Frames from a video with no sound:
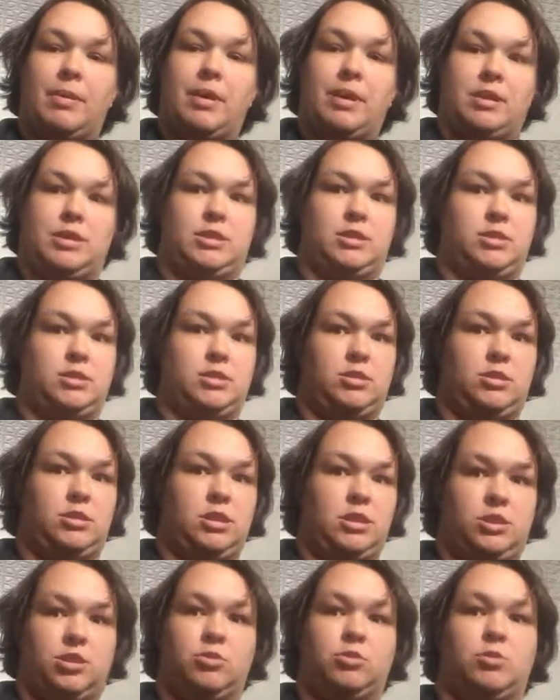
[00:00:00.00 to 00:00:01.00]
His
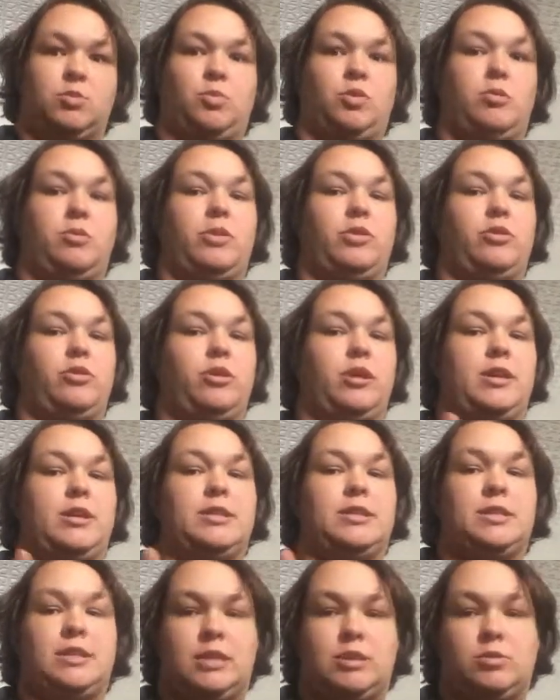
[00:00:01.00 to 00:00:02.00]
sister was born a month early.
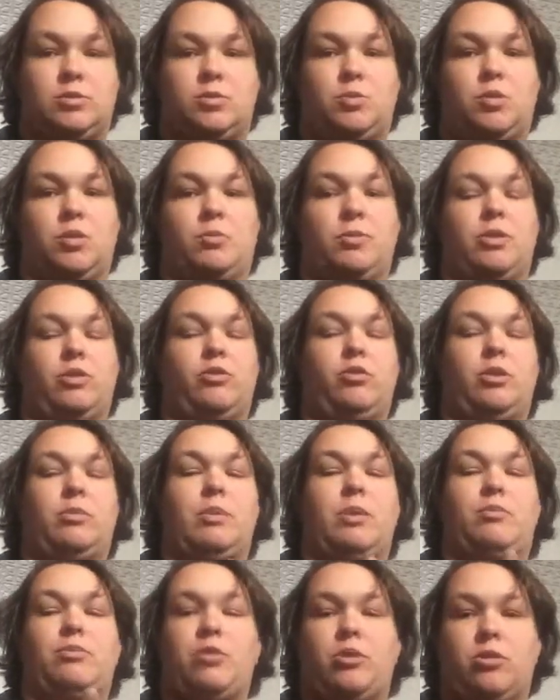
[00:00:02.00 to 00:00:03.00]
His niece was born a month early.
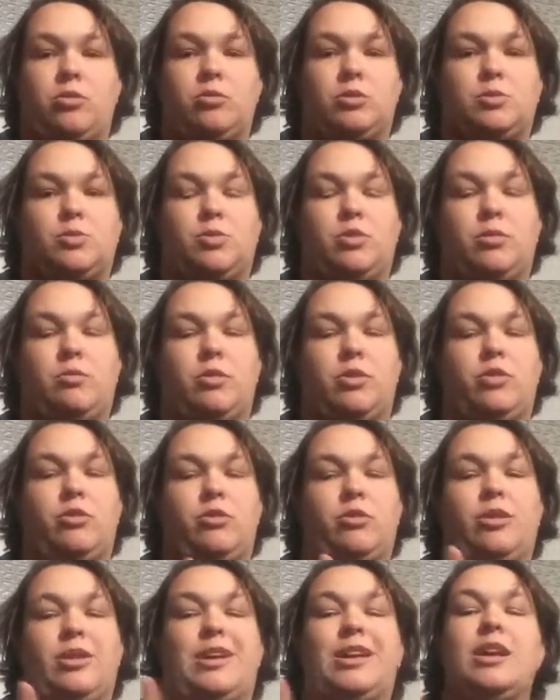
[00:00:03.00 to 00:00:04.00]
My brother was born a month
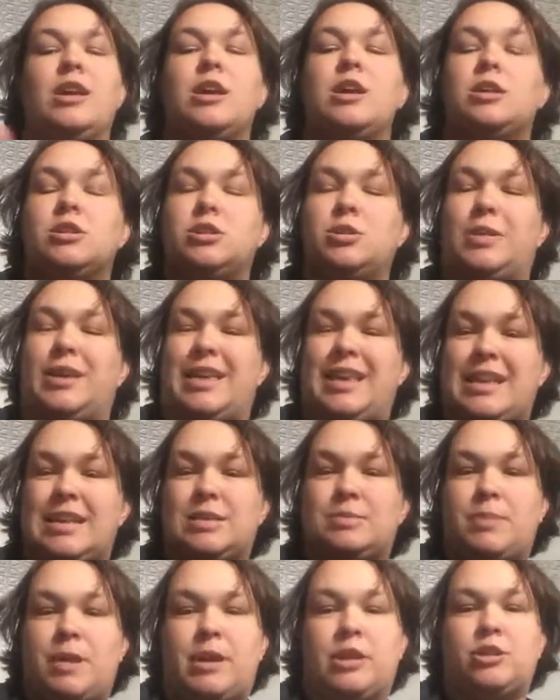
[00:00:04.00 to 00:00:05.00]
early. So
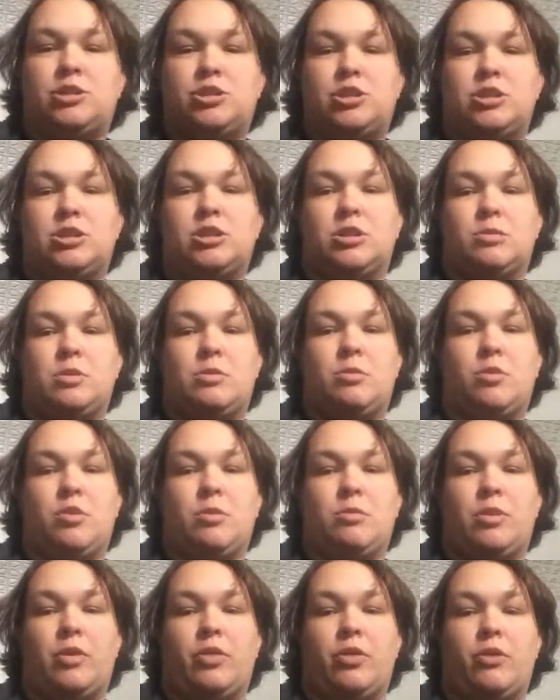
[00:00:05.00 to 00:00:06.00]
he's betting she's going to be born
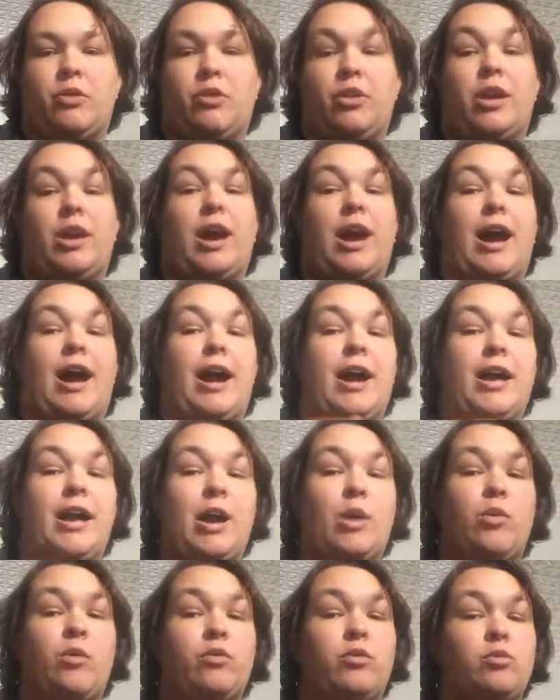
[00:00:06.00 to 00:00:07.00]
a month early. I,
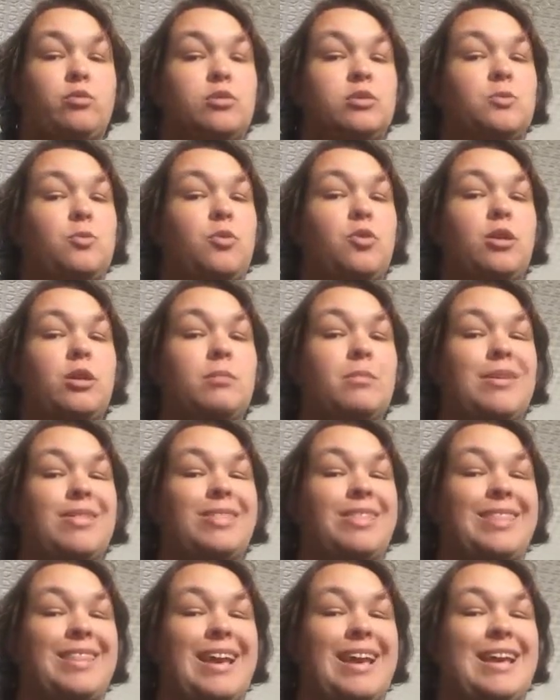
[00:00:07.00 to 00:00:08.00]
however, was born a
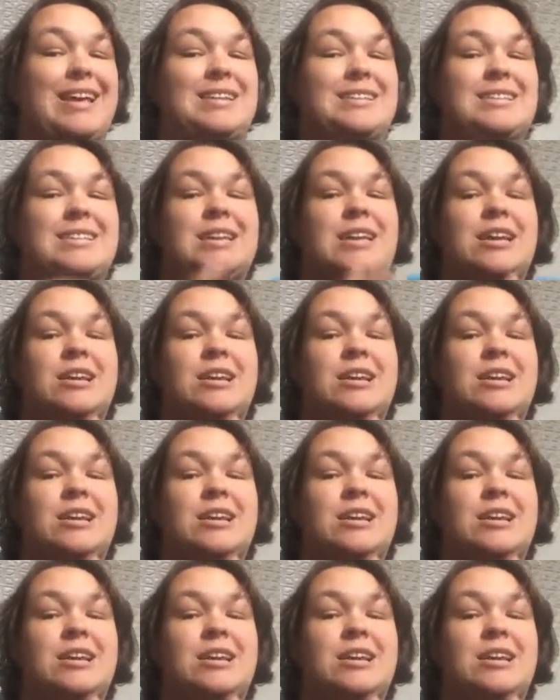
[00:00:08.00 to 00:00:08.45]
month late.